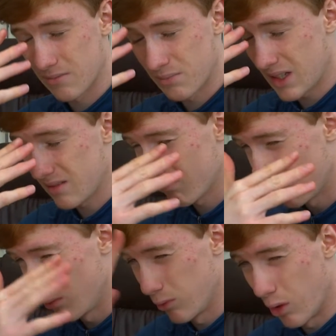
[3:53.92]
Been
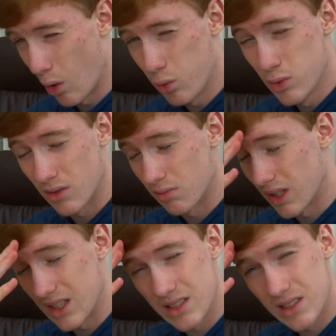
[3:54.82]
loads of
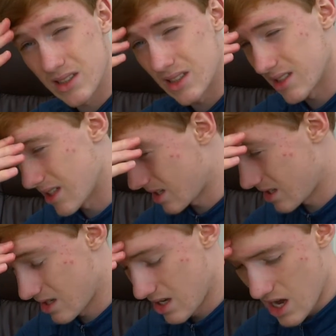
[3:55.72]
places since then.
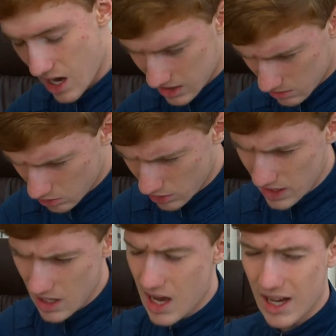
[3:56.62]
And I'm
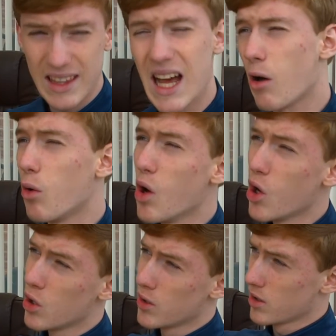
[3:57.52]
lucky, and now
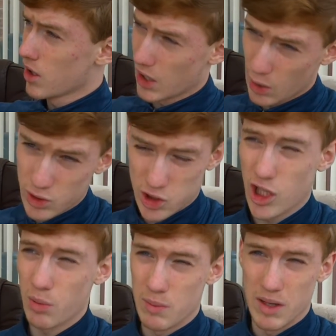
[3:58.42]
Corona's
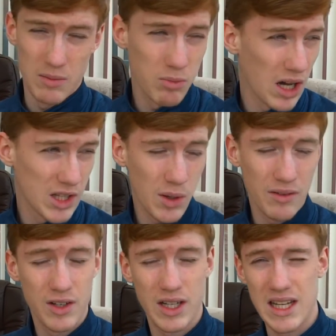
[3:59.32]
stopping me, but I do
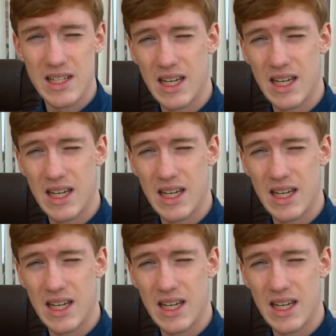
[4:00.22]
have Greece